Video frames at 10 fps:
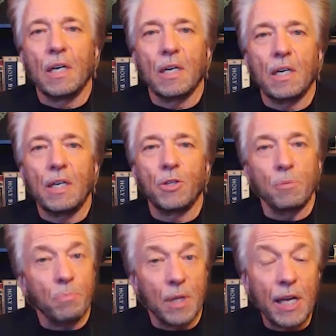is in
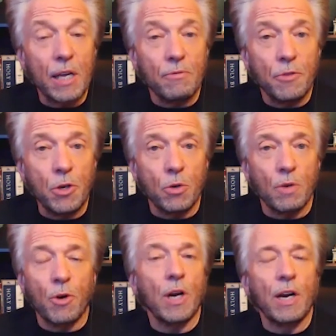plain view of
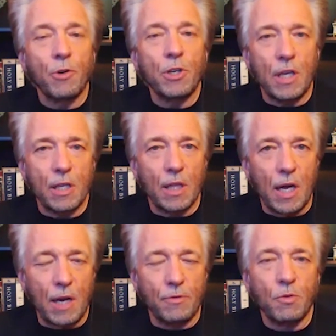our everyday
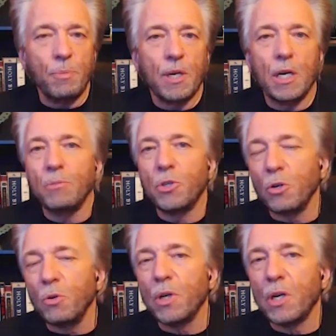lives. And we become
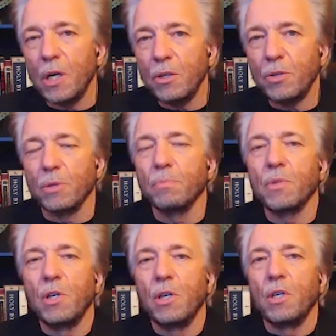so accustomed
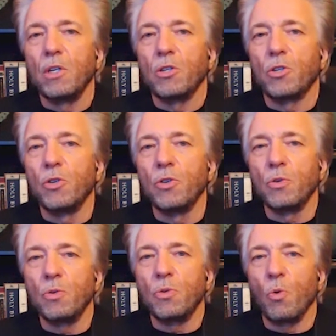
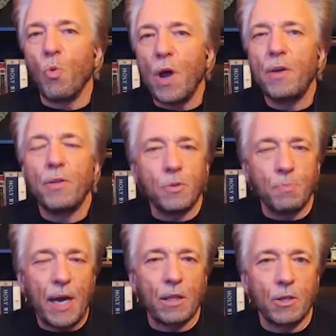to the way this
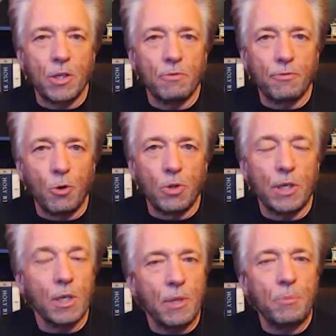battle is unfolding
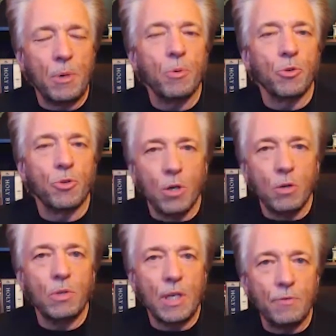that many people don't
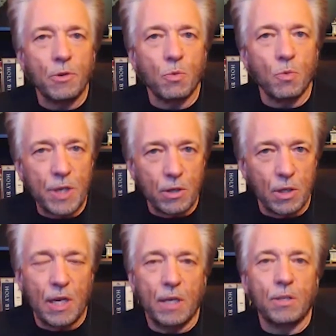even
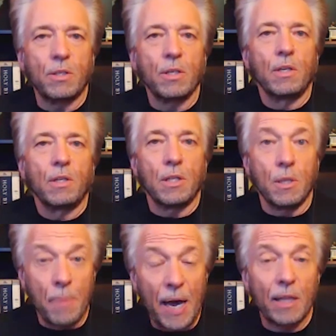realize that the
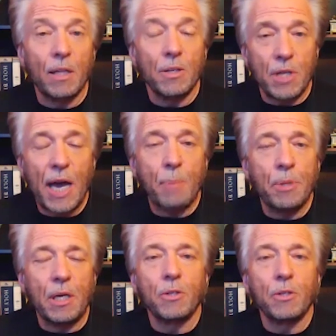battle is
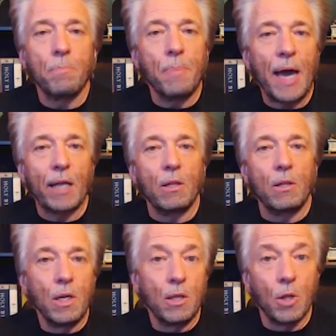happening. It's a battle,
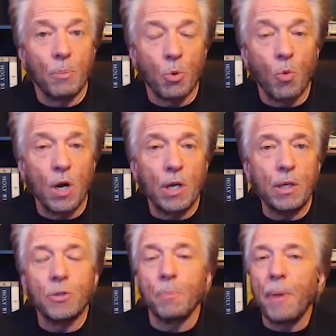number one,
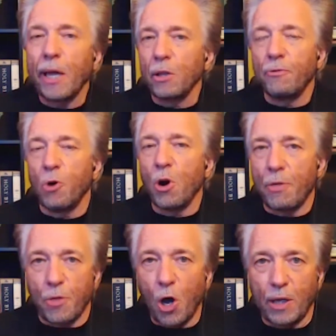it's a battle for our
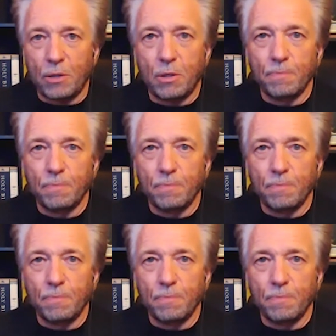thoughts.